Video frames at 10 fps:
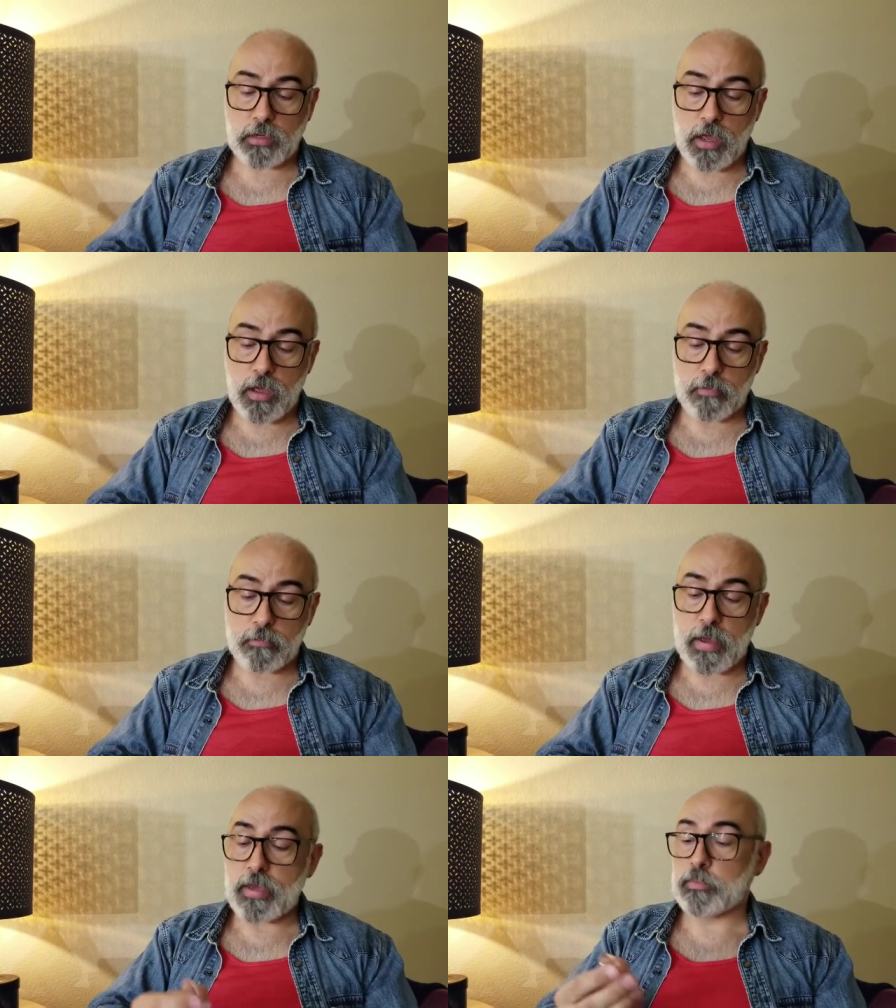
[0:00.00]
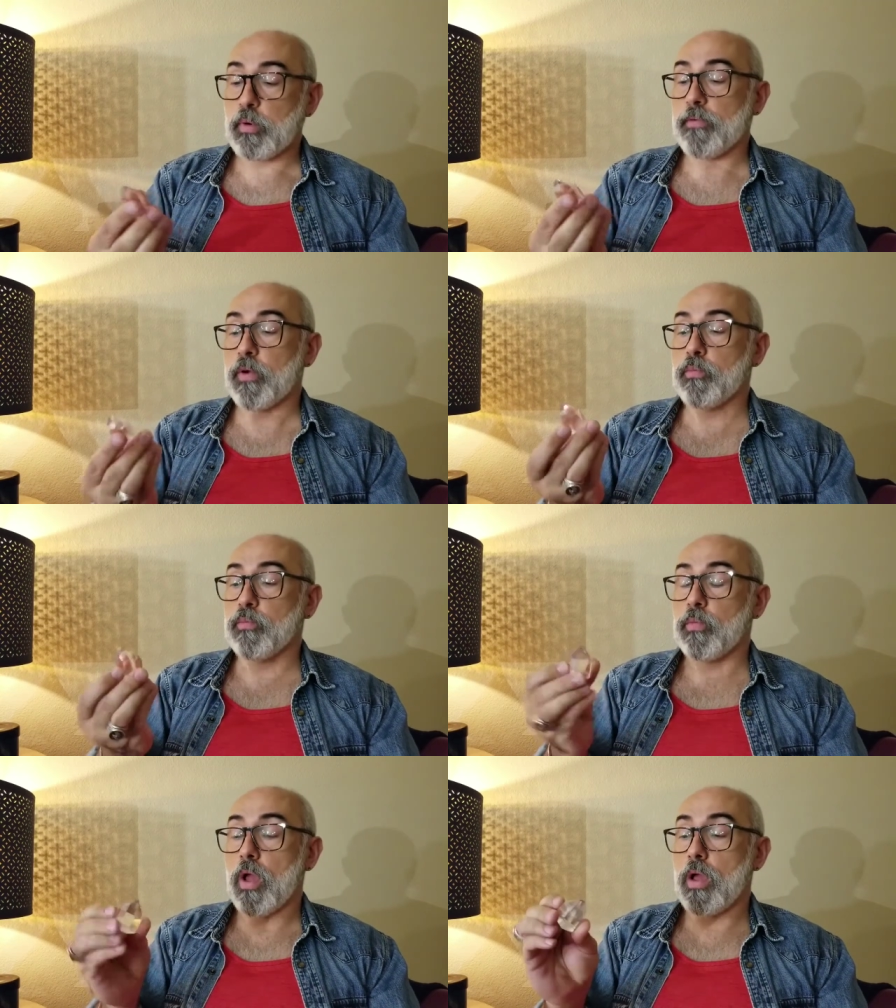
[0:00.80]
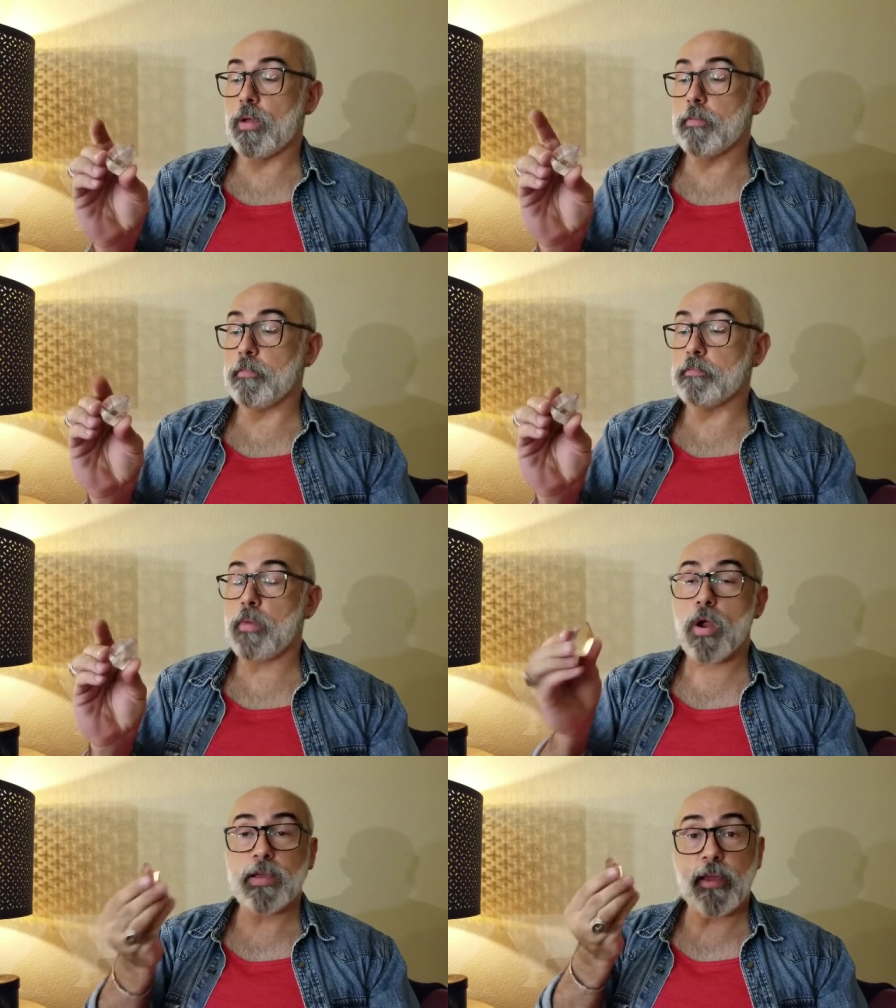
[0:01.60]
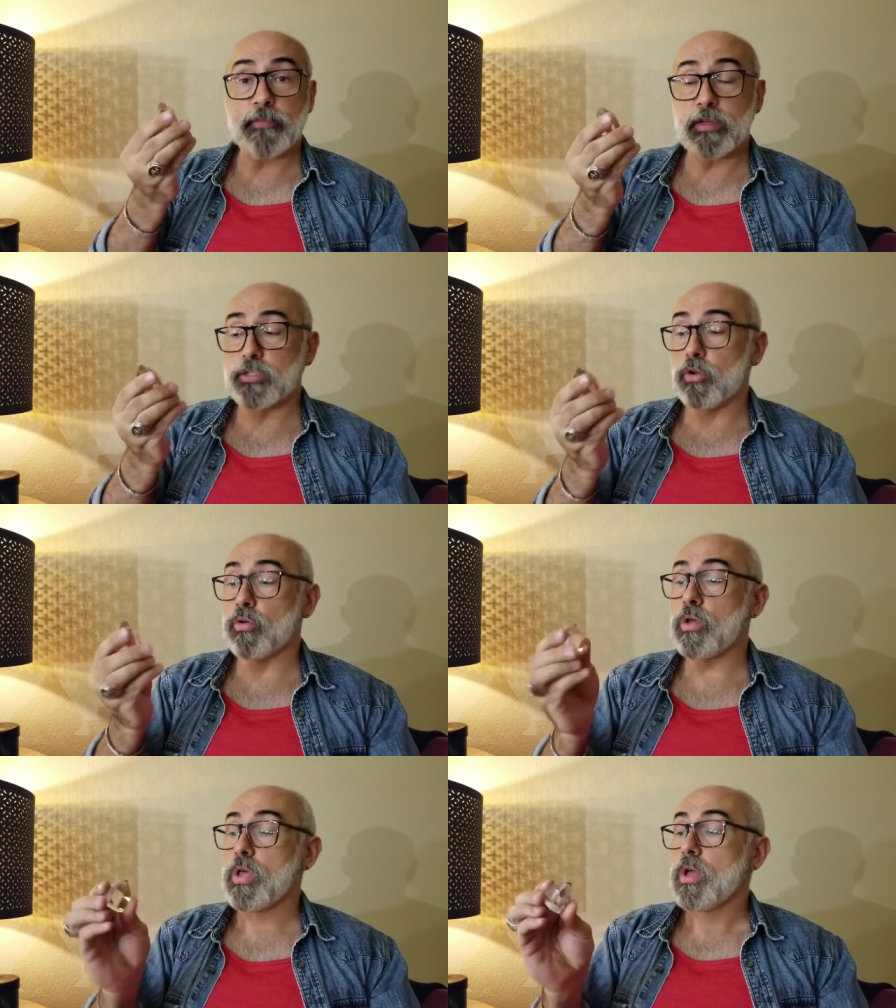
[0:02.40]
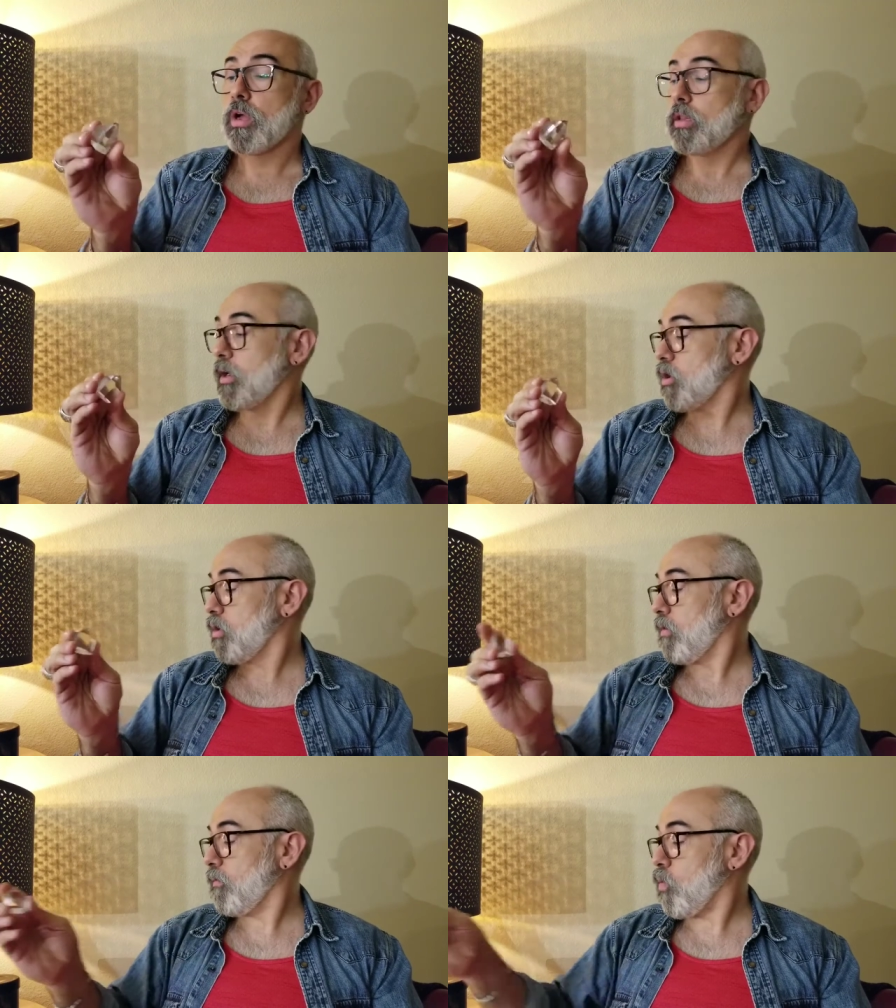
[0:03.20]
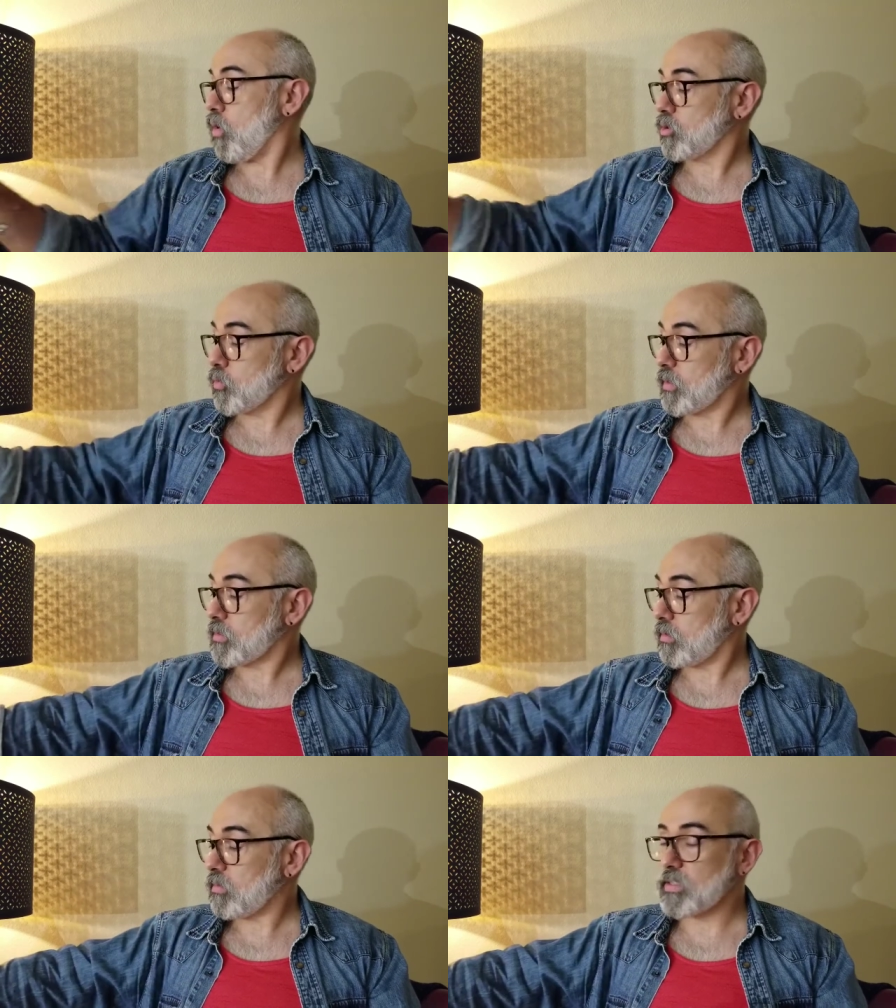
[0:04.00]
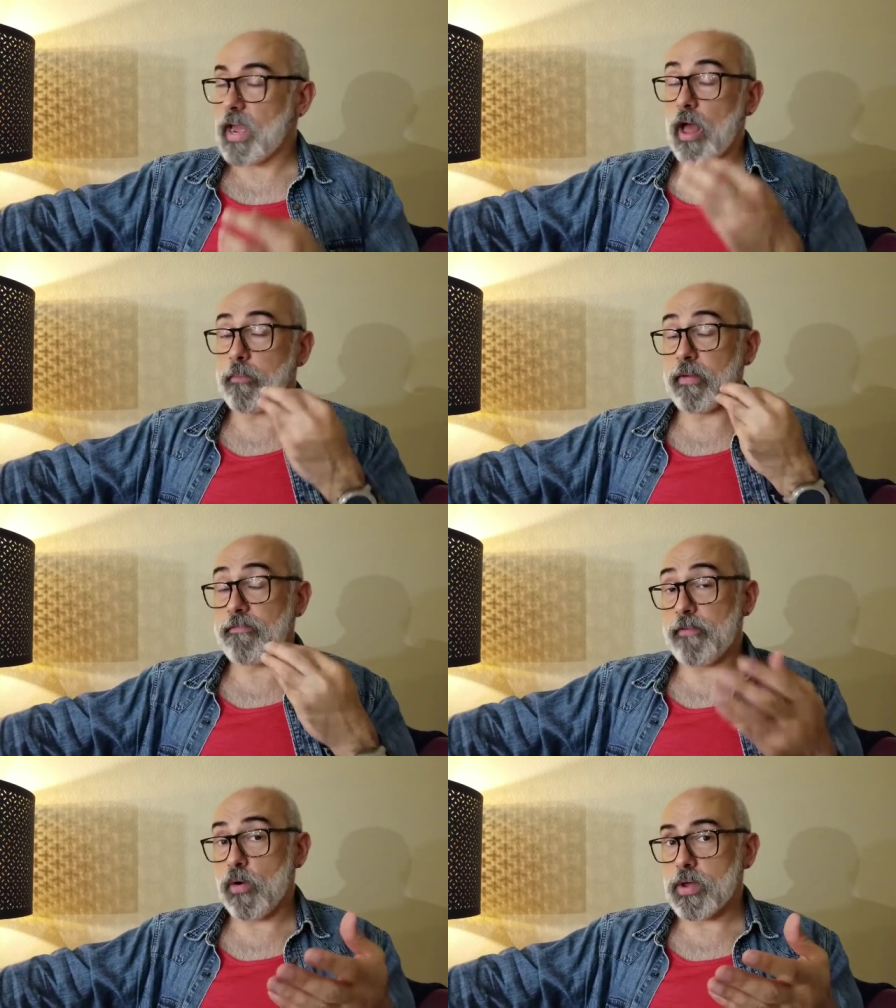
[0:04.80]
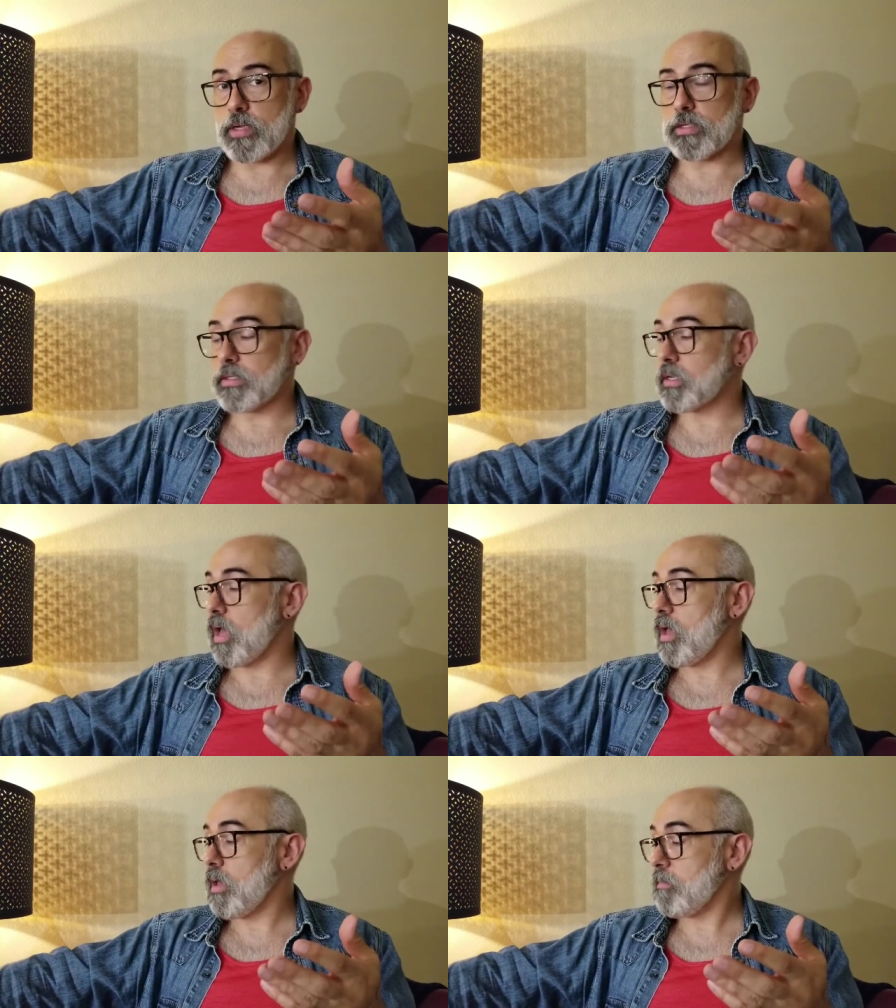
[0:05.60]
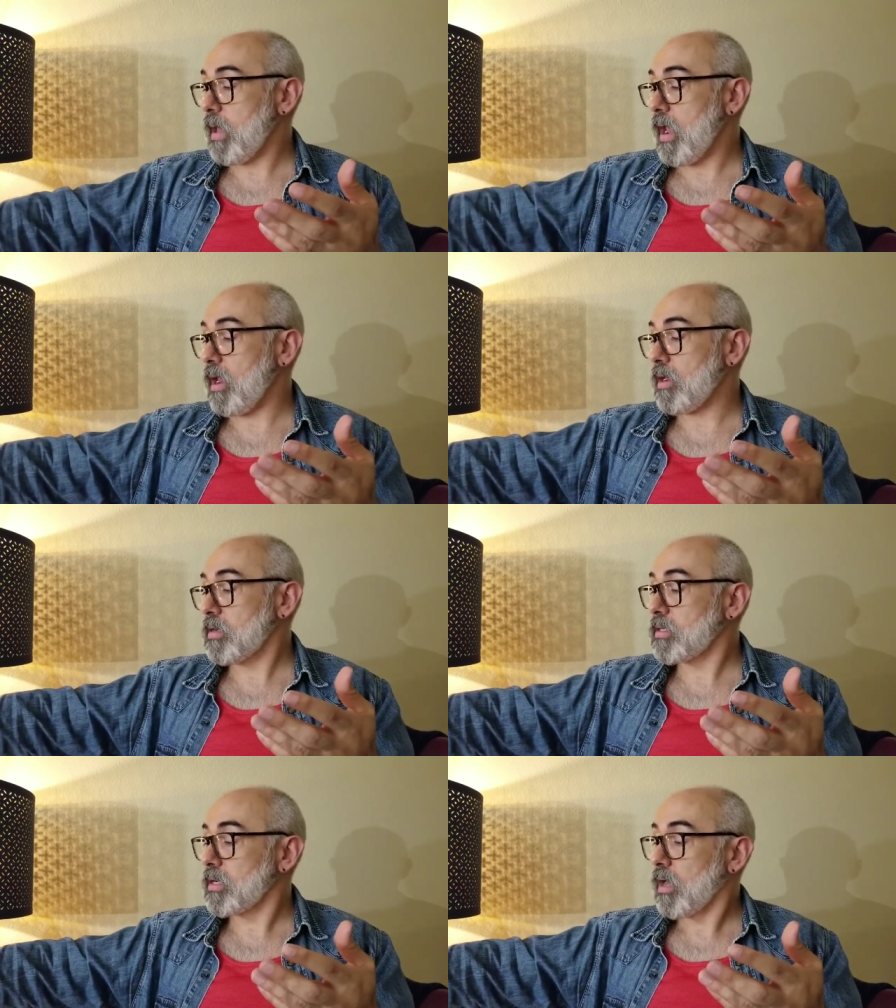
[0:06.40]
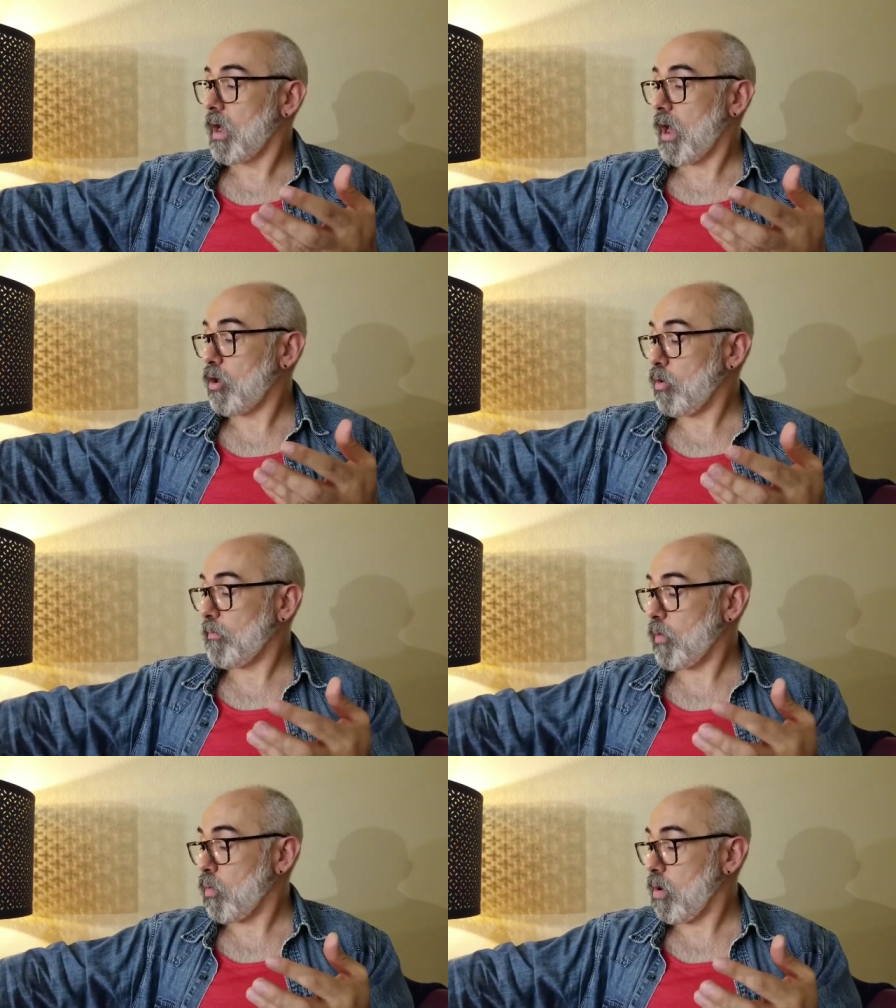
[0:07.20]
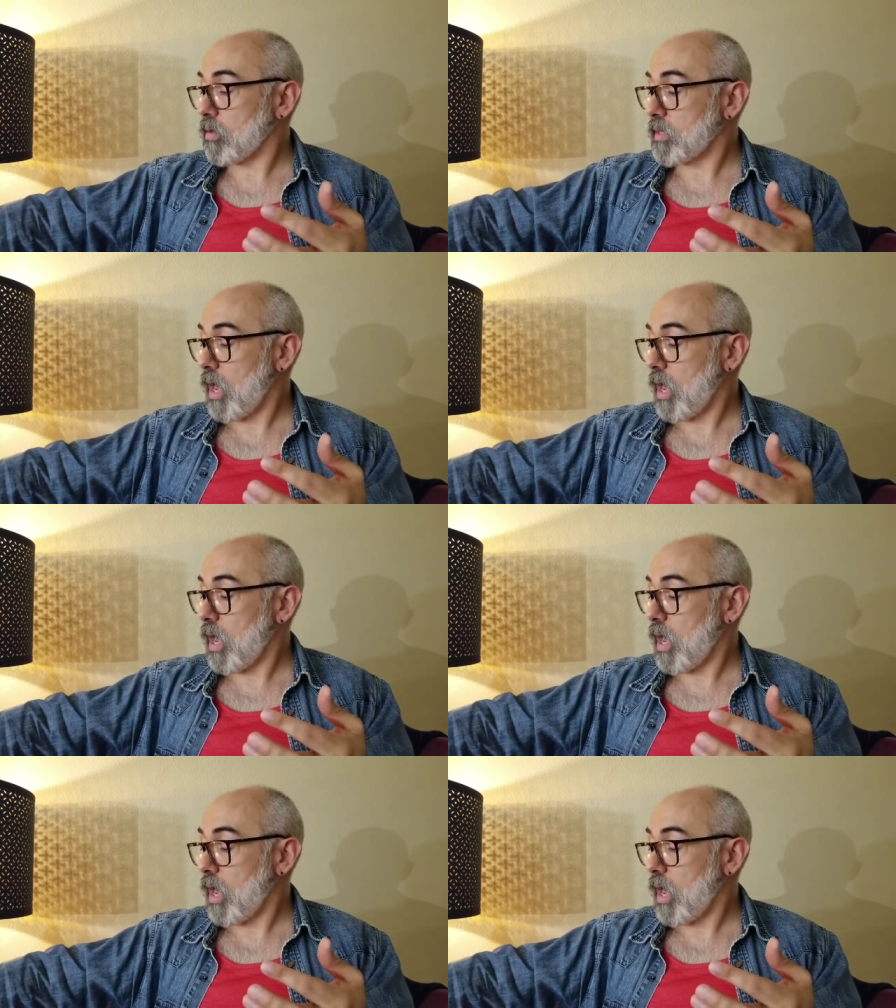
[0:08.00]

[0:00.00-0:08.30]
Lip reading: My ex-boyfriend, Mark, gave me this little clear quartz crystal to help me focus. And I don't know if it worked.